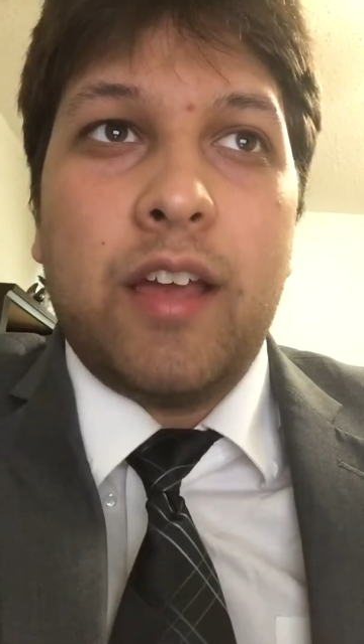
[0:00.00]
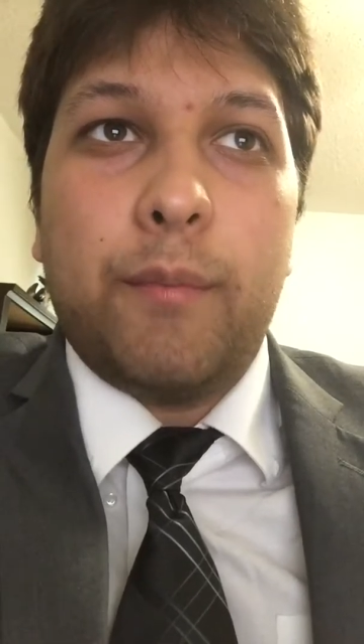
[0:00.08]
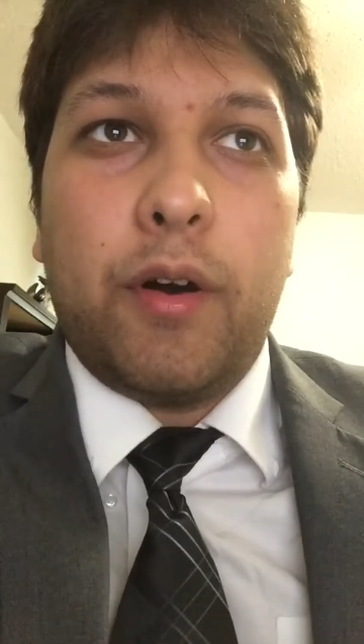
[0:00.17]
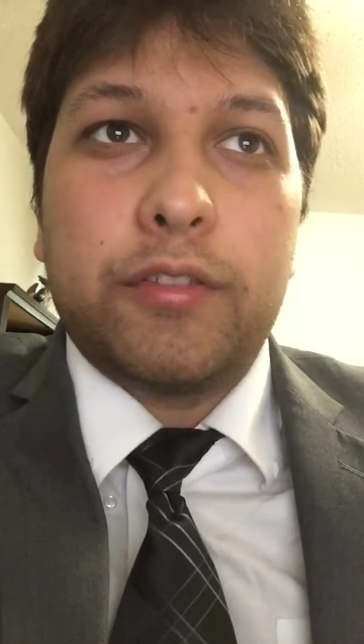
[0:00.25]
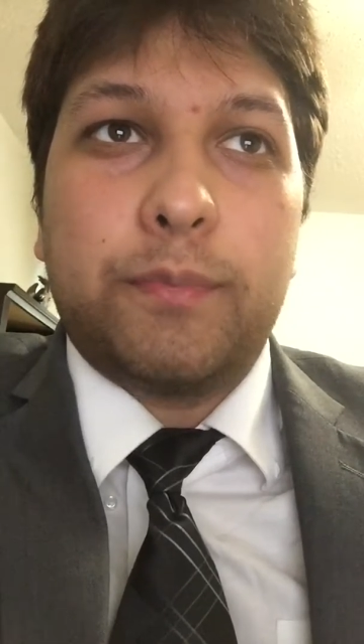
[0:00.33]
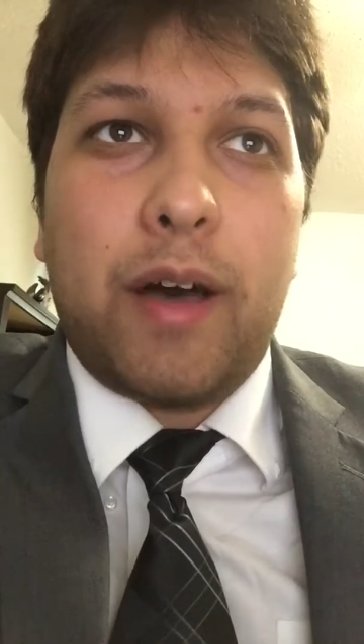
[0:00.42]

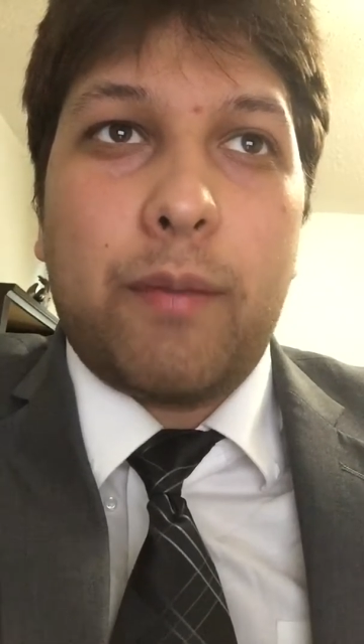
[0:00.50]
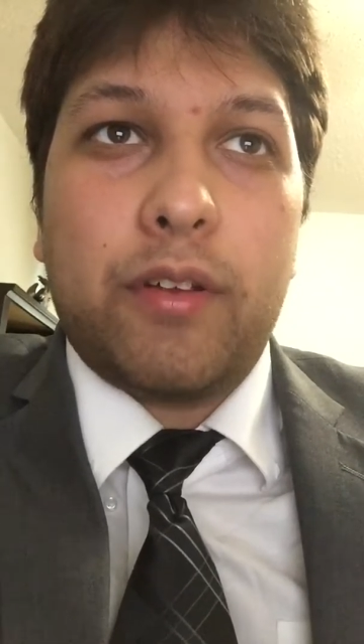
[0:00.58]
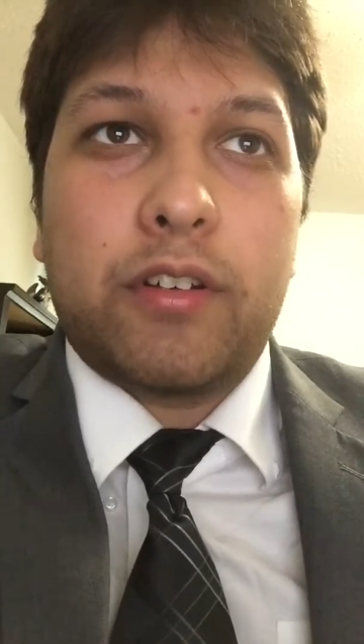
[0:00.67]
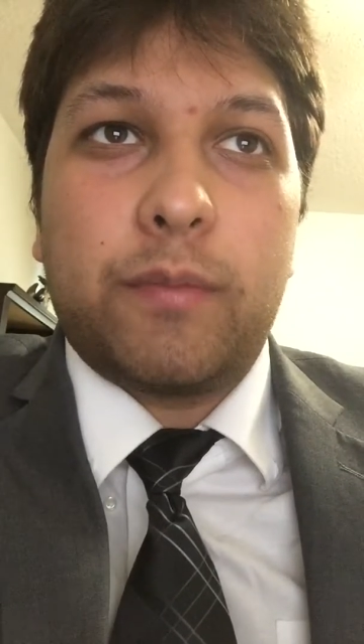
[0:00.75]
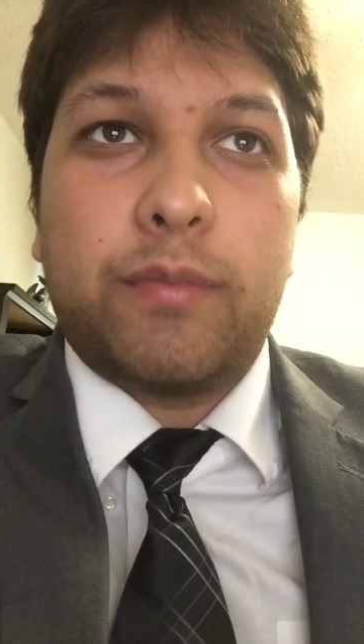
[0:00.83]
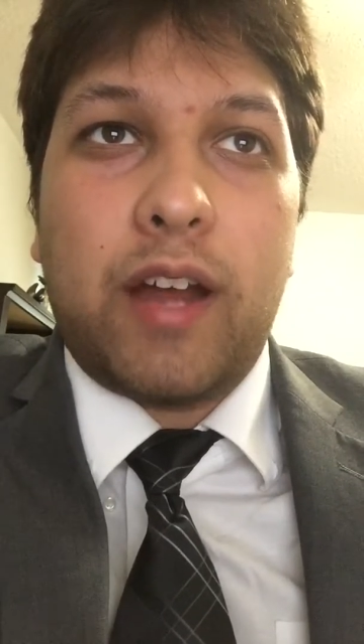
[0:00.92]
Most
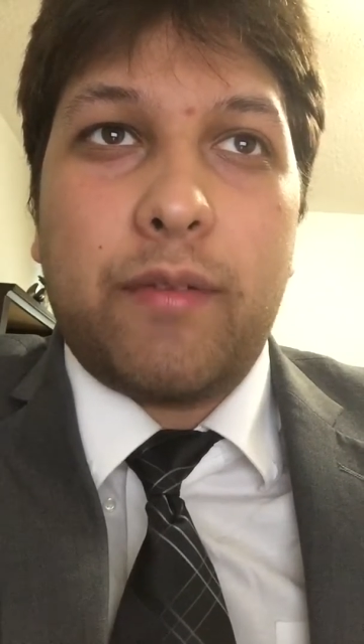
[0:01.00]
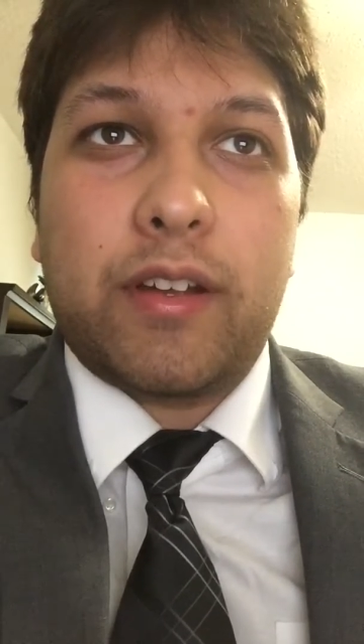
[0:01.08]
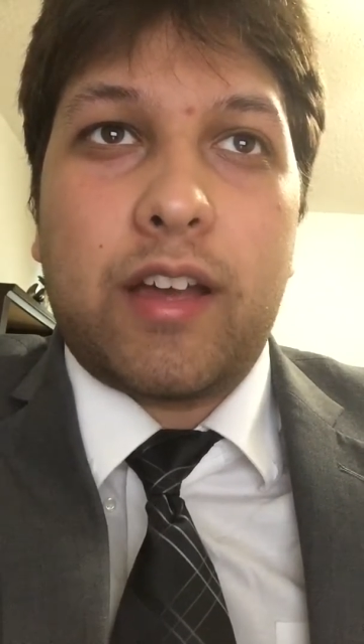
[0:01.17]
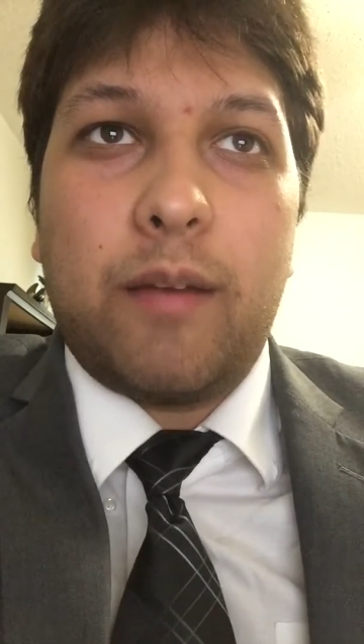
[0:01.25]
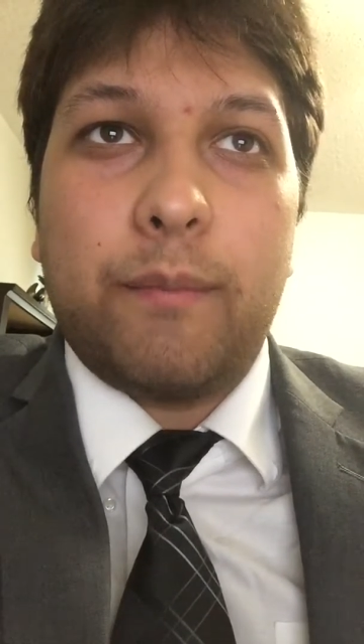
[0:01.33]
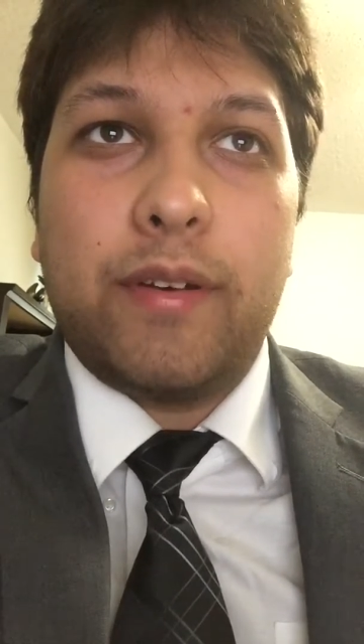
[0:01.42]
public or
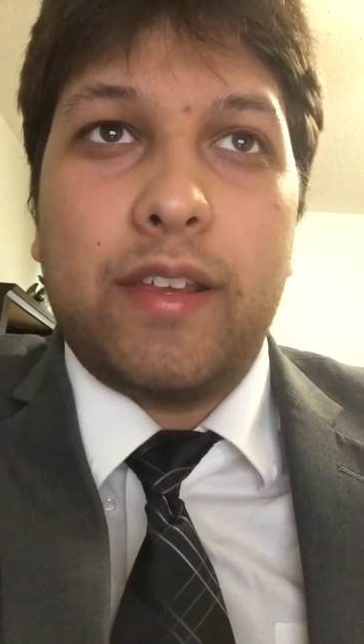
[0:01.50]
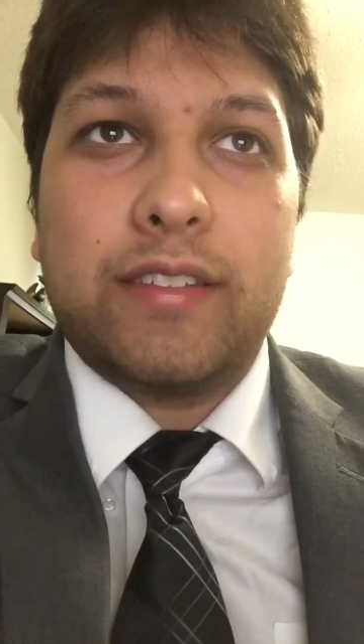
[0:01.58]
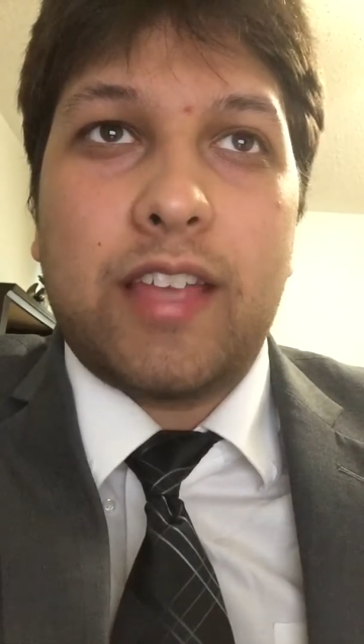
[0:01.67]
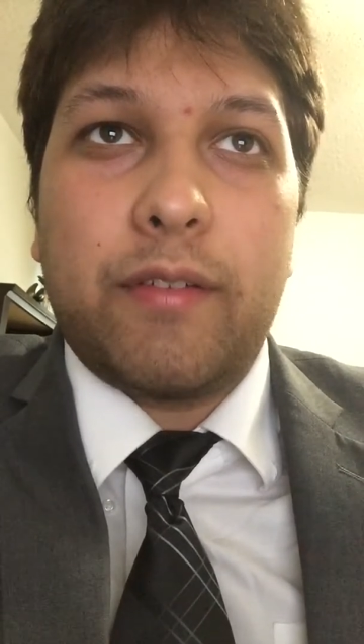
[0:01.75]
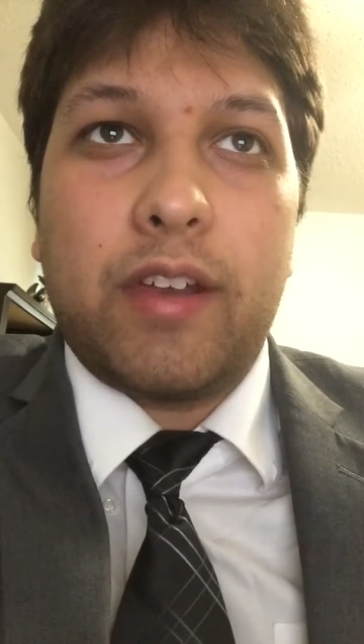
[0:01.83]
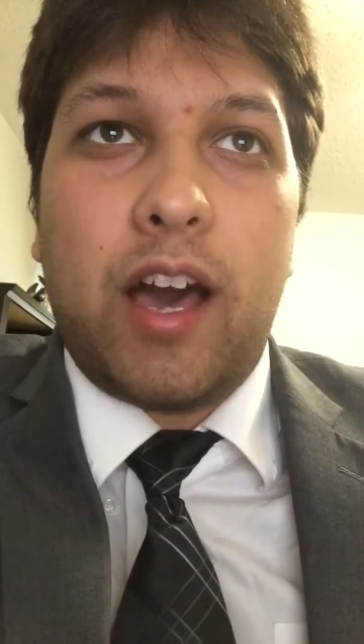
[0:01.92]
private
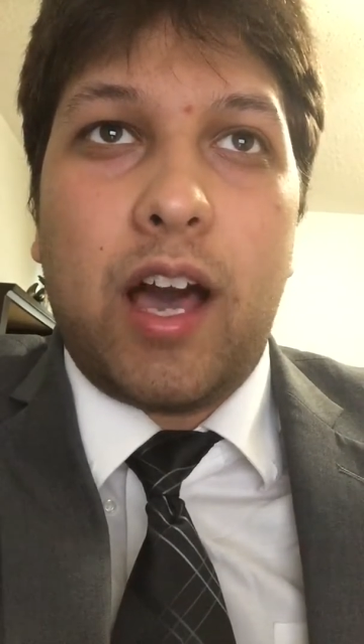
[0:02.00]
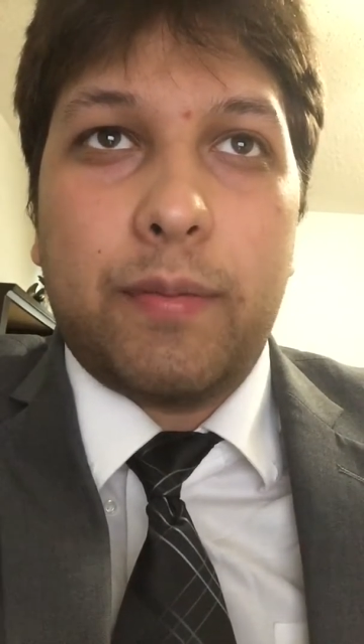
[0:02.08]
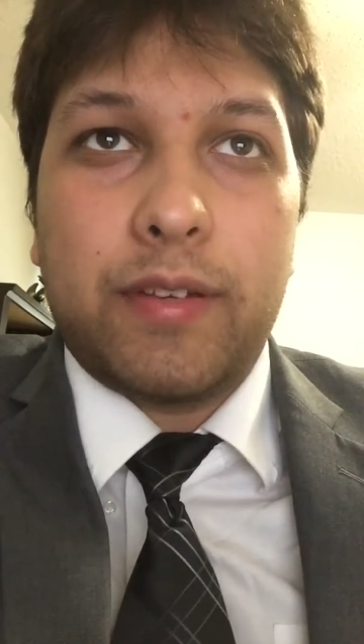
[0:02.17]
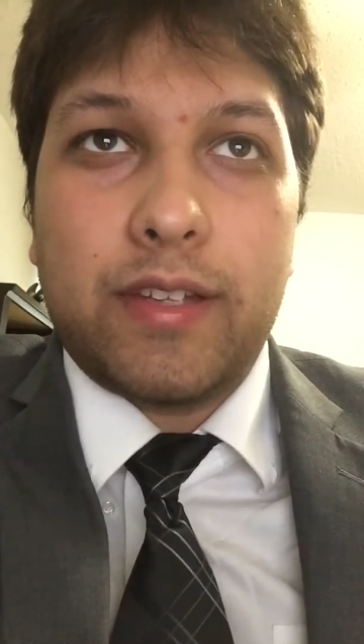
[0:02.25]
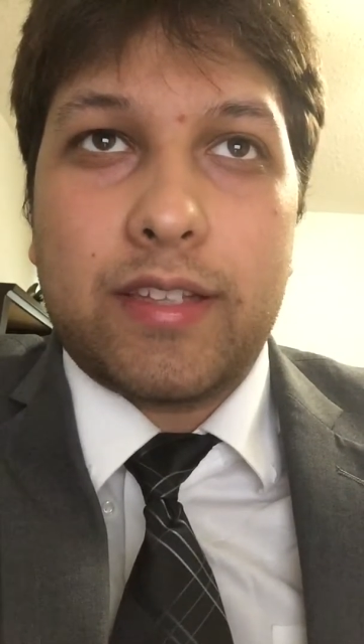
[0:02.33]
companies have an option